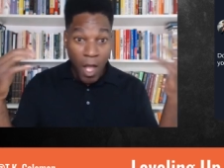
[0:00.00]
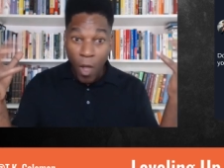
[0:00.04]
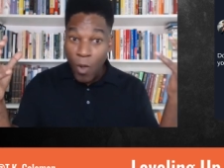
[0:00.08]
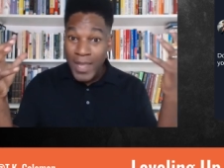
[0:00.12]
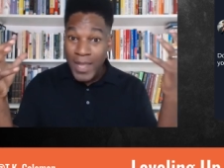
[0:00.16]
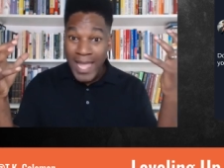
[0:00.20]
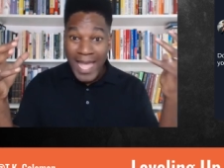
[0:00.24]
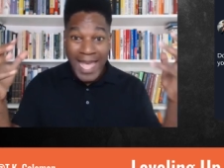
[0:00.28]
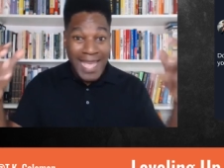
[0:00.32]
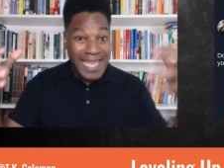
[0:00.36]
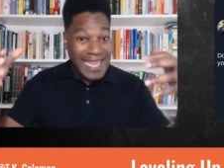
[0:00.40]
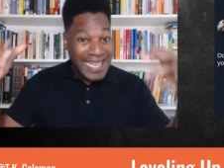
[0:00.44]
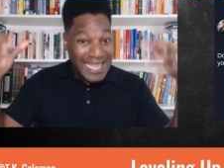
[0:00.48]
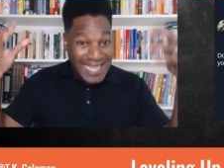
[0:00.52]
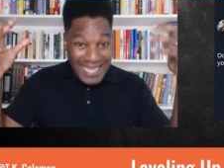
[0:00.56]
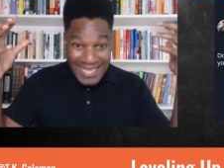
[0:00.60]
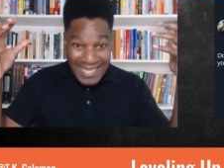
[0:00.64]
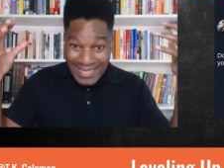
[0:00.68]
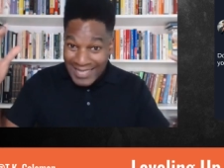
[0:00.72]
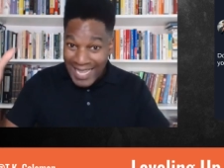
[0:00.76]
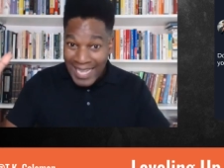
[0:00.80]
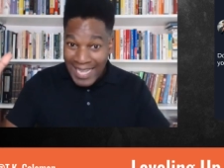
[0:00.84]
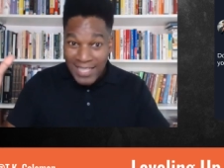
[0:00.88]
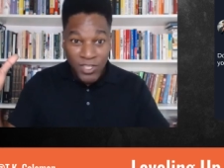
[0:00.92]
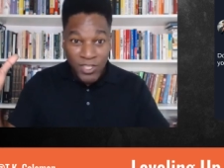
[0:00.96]
Okay,
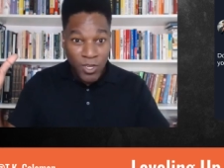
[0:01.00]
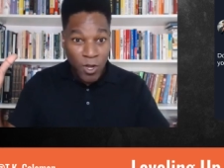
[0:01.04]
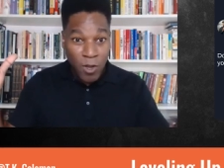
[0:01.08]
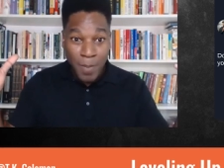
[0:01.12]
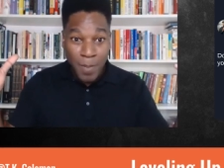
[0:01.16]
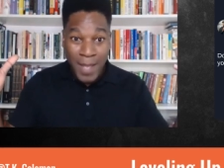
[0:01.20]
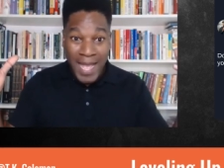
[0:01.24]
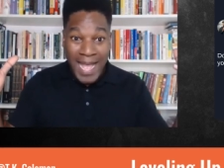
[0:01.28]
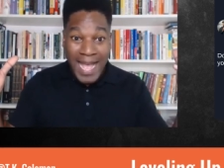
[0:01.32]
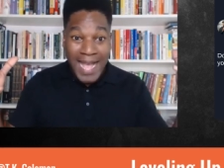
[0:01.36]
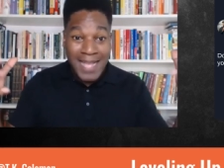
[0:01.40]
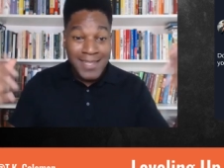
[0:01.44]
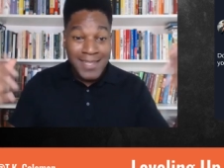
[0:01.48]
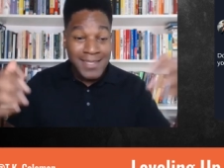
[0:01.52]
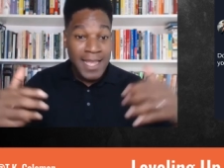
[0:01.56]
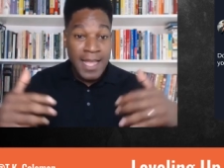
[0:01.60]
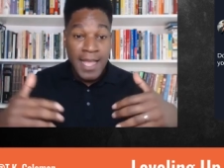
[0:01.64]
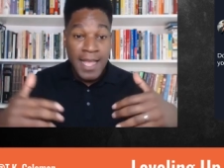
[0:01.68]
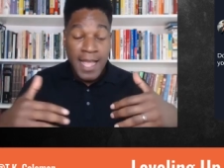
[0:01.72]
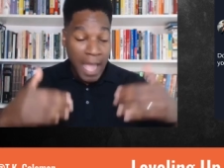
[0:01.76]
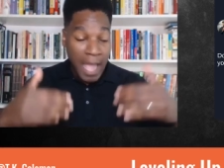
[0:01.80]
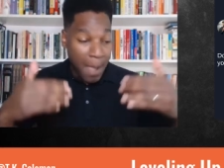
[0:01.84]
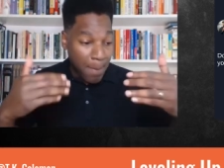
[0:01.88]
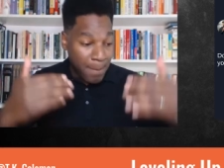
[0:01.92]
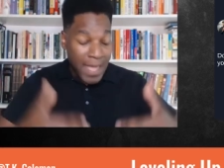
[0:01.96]
that's your past.
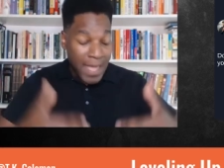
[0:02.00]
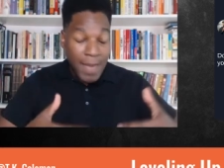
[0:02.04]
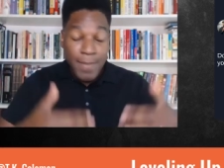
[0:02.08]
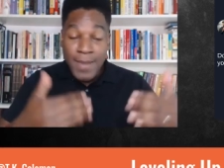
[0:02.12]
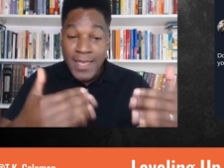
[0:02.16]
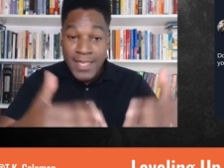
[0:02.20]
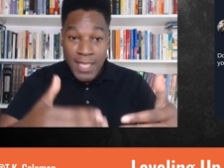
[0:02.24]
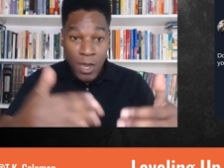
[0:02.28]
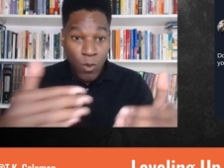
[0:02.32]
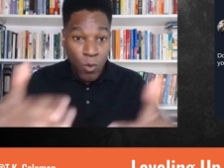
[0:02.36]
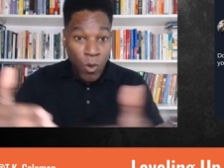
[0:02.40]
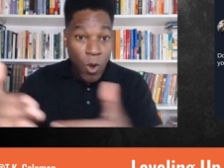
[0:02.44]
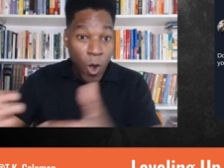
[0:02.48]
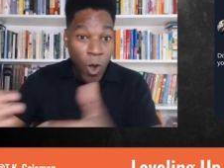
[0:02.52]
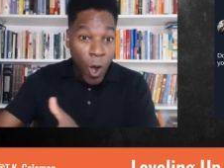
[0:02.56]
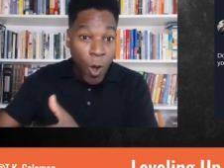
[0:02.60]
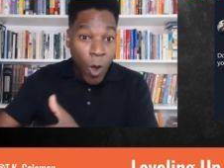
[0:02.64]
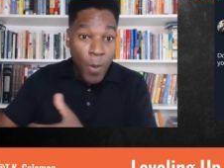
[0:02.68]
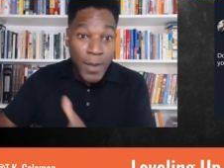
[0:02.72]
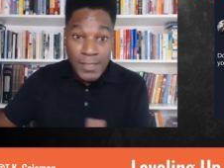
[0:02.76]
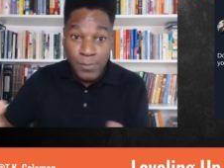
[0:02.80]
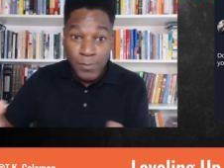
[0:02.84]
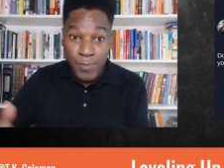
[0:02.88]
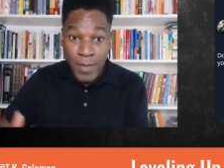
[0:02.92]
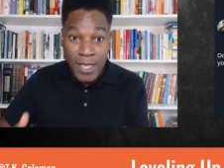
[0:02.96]
And maybe there will
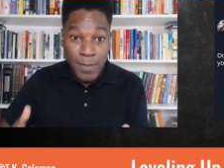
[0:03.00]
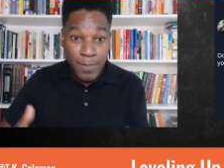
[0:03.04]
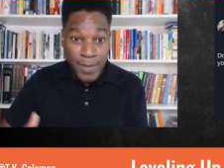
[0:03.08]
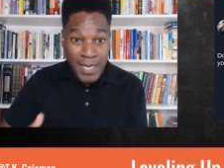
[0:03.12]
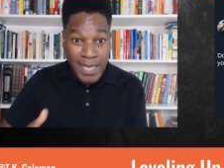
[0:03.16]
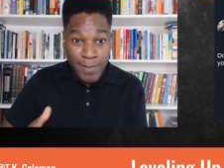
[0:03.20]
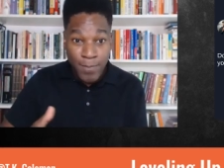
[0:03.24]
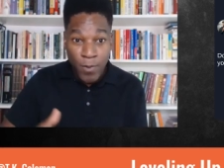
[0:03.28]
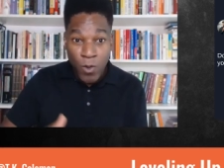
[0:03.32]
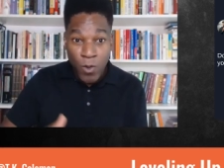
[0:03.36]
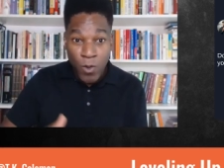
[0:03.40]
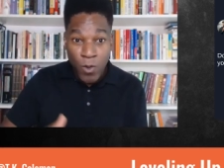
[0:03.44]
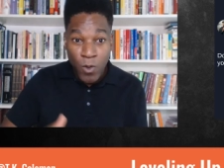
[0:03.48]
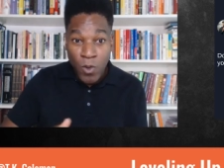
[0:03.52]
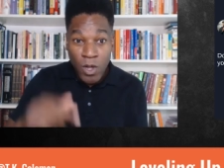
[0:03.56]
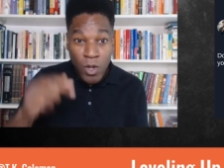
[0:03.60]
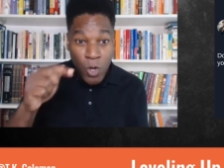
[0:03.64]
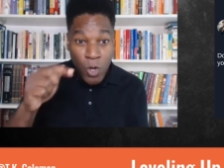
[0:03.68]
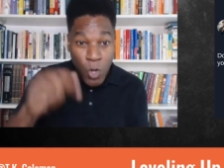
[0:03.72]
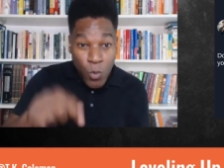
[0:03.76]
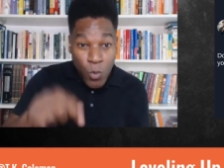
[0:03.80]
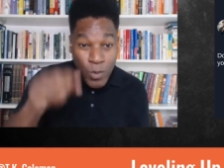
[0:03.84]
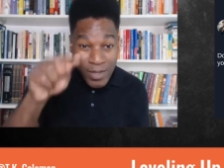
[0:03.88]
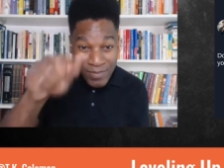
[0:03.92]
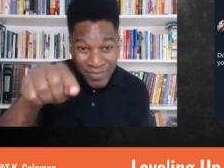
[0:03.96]
always be people
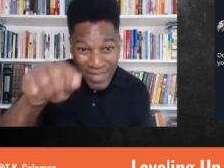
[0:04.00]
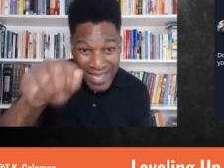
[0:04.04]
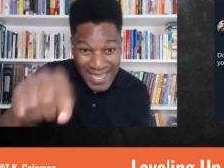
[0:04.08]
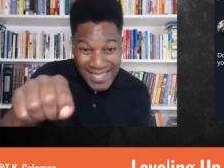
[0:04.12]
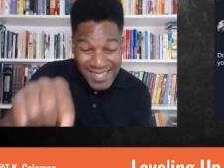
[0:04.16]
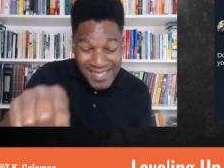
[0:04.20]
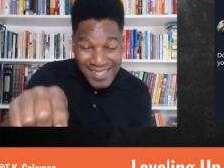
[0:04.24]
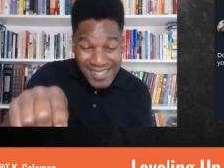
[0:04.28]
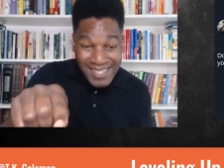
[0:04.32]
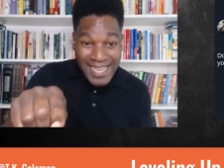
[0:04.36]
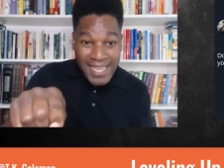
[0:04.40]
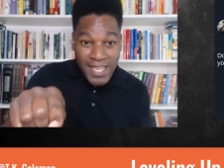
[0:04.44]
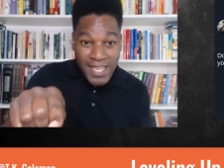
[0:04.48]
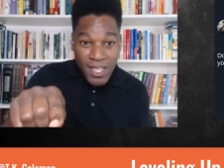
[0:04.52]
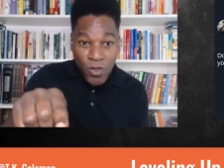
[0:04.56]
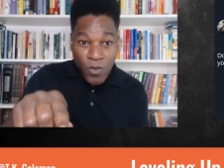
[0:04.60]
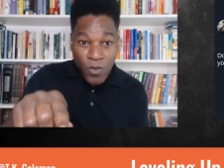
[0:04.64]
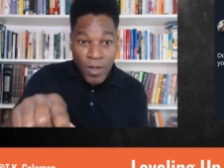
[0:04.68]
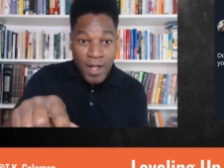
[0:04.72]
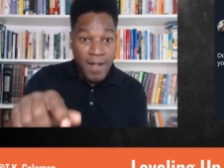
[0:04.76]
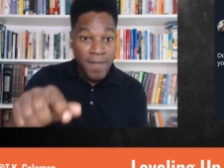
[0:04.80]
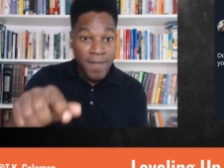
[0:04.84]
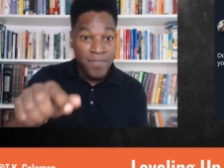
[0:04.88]
who, when they see you,